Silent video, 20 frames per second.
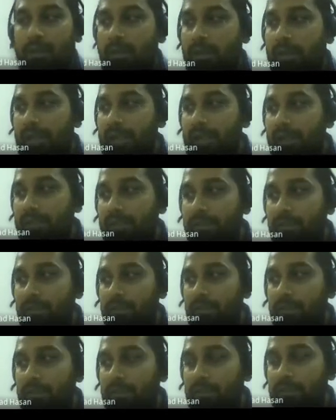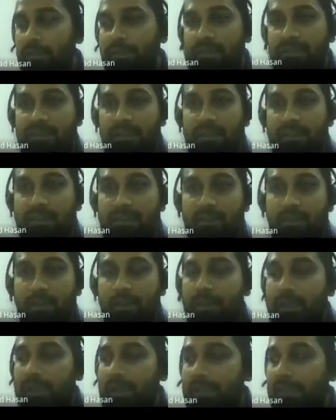right? So since this is
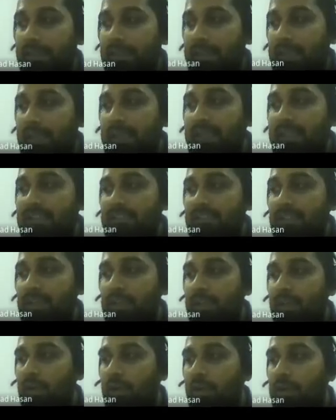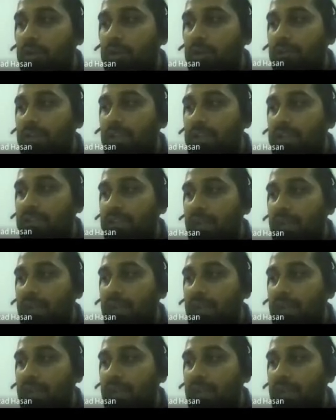already in the cache, all of these